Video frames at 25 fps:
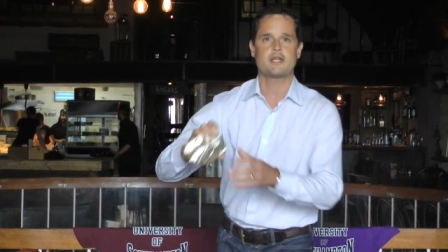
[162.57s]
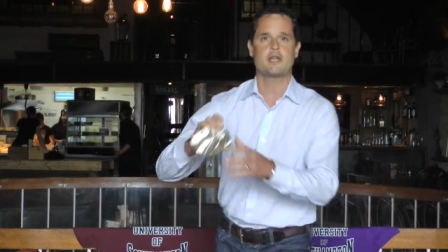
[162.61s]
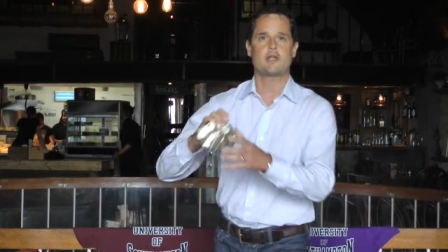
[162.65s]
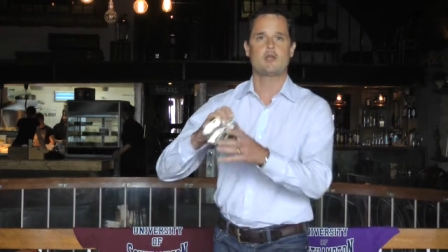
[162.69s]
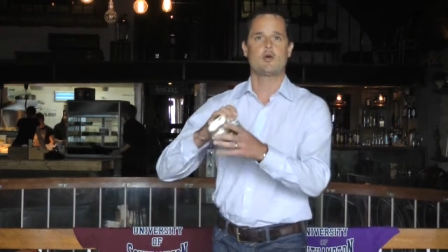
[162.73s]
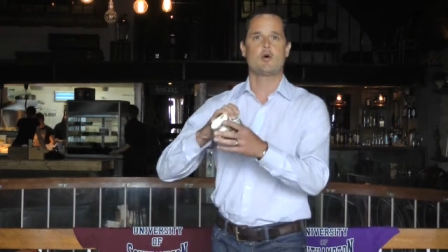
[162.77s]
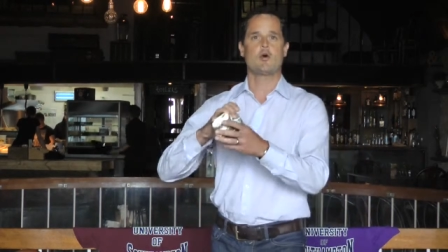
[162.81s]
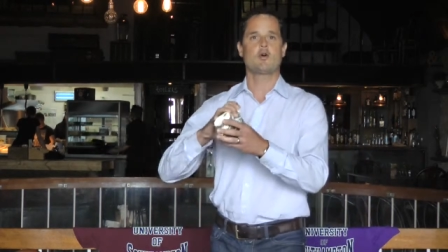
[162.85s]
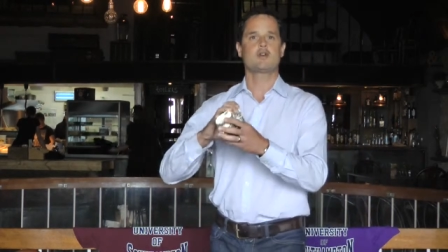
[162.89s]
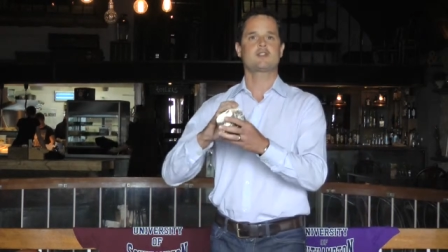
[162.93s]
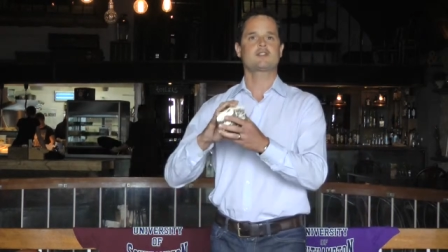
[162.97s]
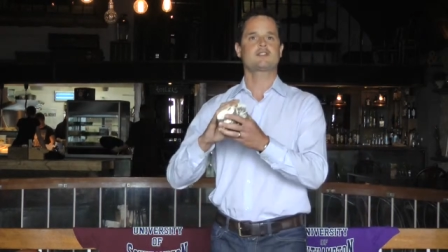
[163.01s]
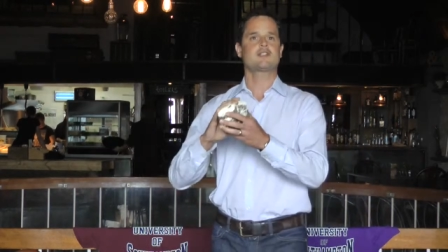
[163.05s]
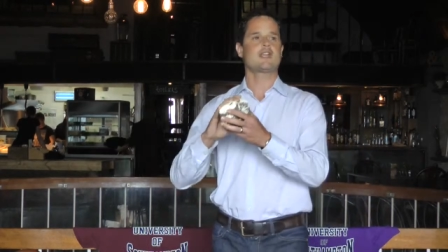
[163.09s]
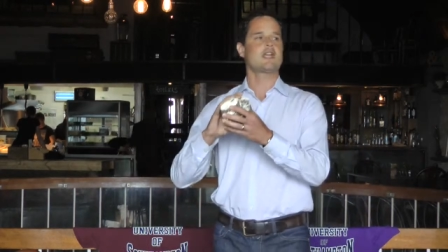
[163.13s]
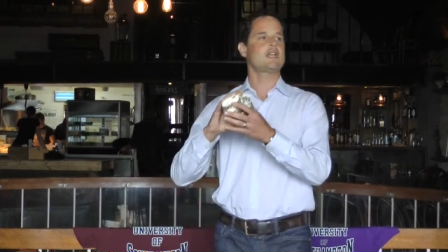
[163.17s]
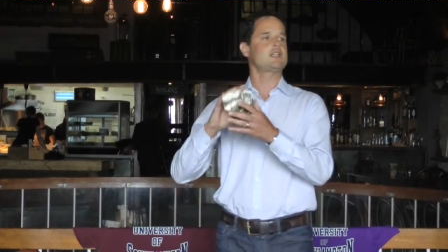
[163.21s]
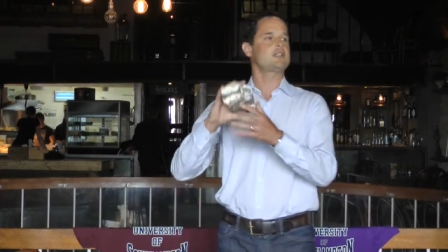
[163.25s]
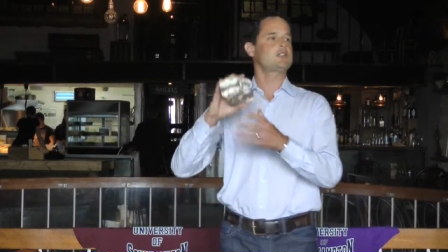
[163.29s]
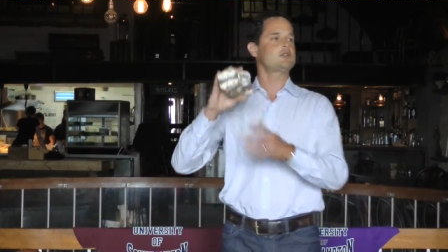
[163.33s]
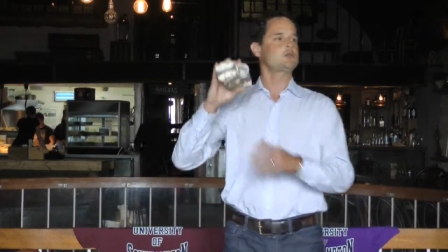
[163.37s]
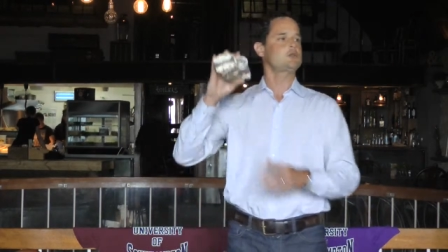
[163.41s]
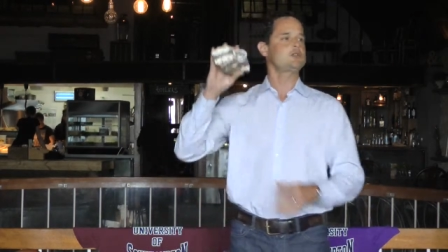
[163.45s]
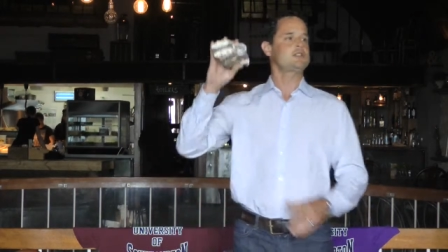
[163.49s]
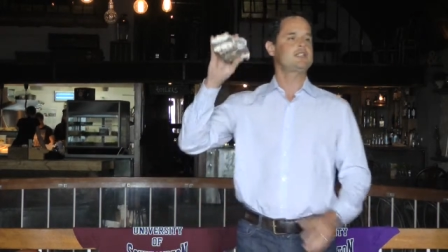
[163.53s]

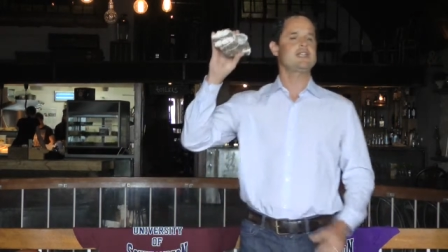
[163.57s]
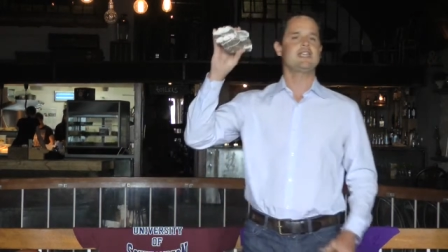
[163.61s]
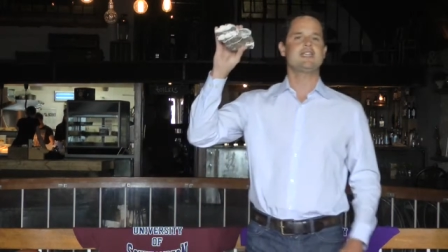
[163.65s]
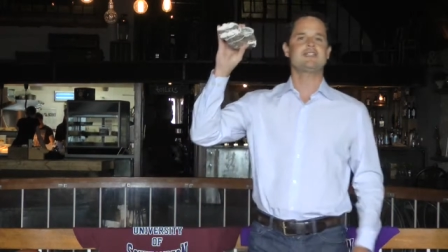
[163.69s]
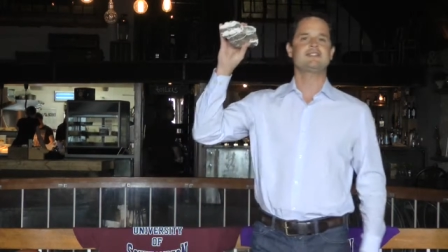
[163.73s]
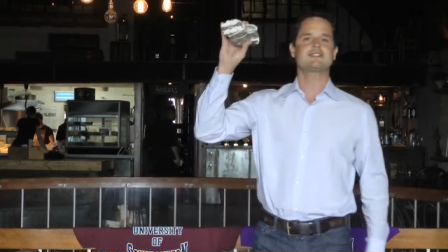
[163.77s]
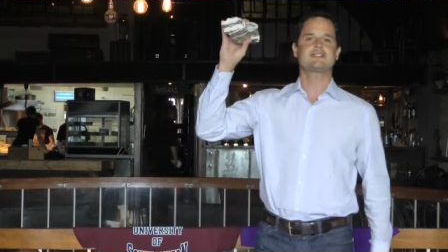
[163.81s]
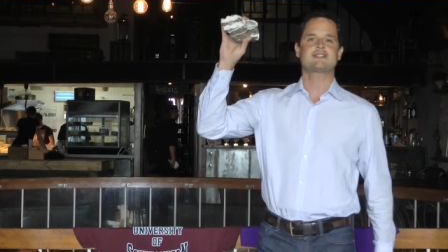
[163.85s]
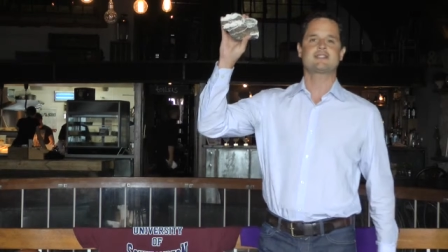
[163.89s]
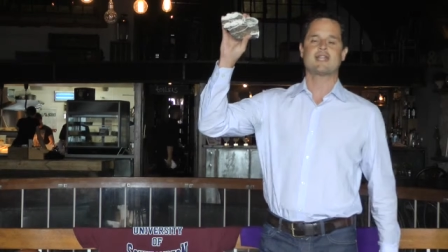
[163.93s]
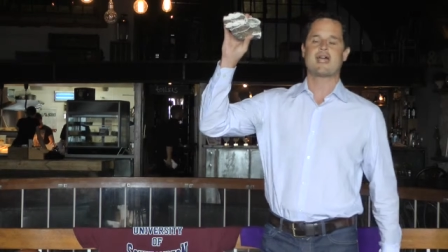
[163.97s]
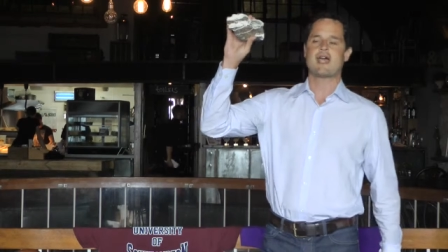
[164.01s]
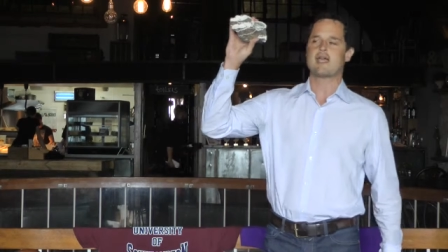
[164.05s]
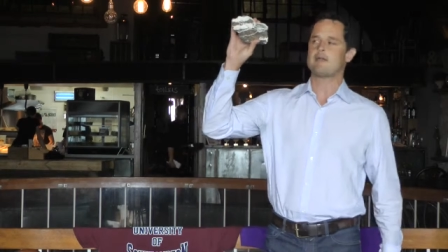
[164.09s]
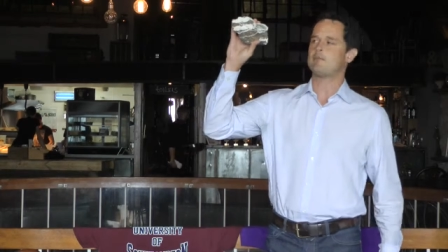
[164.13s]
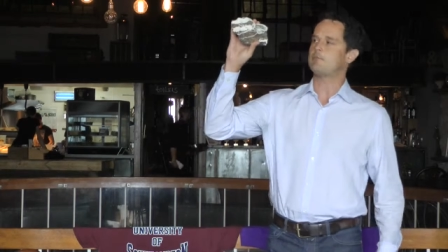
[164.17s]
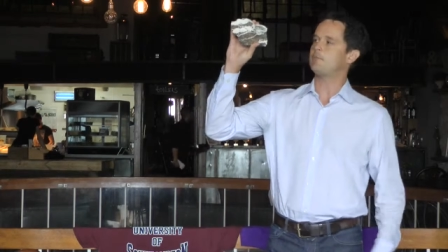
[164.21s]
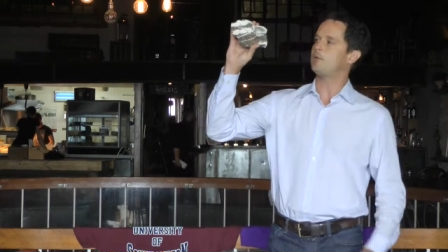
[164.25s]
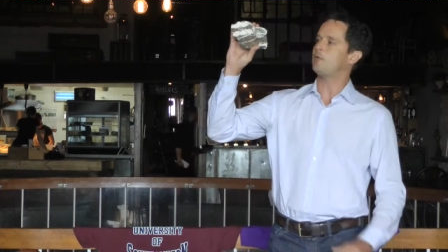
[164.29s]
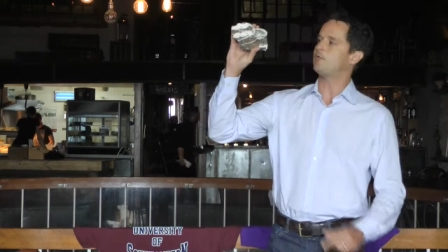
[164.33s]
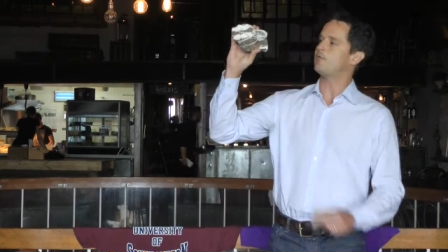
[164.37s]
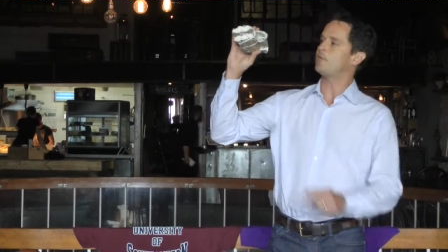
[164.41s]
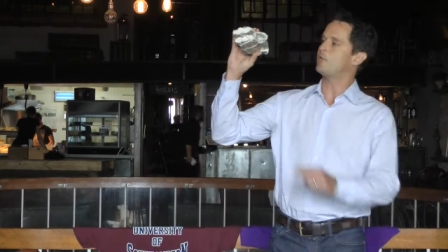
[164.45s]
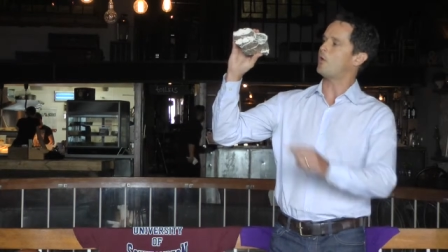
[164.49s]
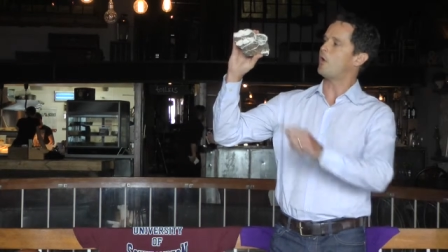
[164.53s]
dioxide to this
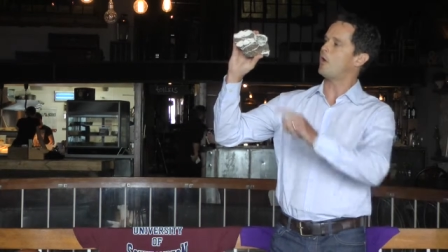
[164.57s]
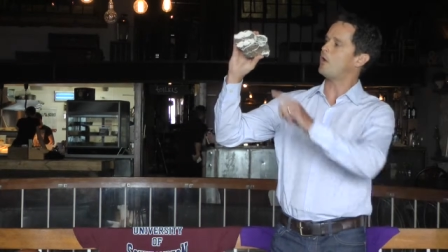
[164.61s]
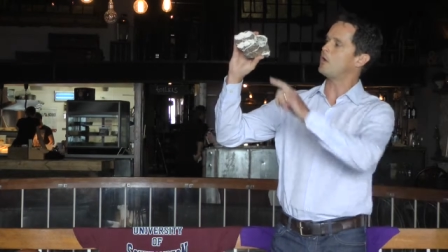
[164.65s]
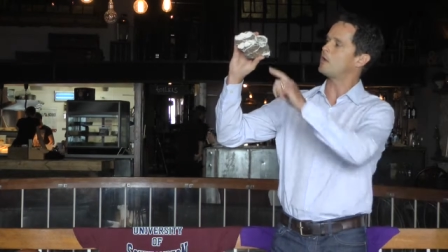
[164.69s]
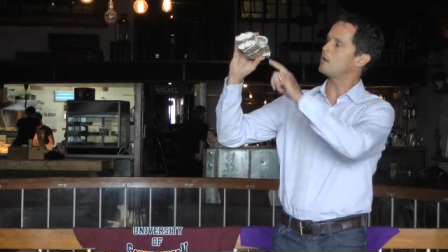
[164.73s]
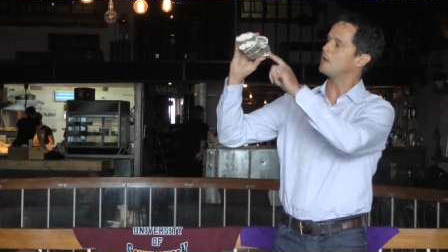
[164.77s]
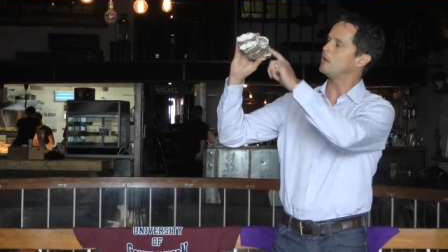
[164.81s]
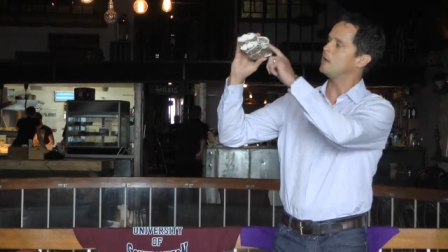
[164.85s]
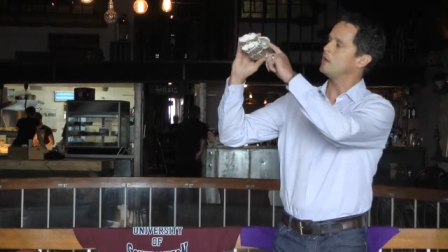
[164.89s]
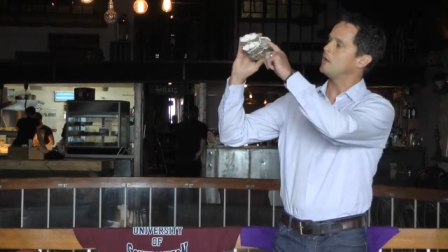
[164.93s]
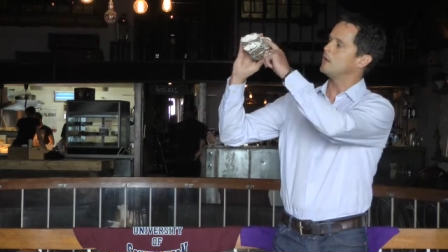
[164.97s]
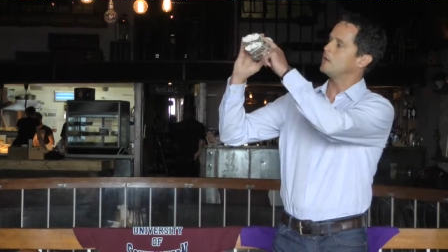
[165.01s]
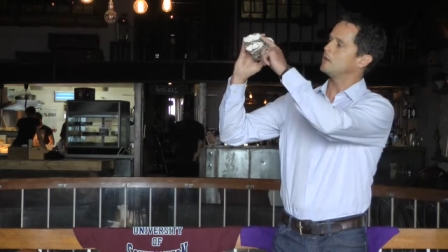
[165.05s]
type of rock,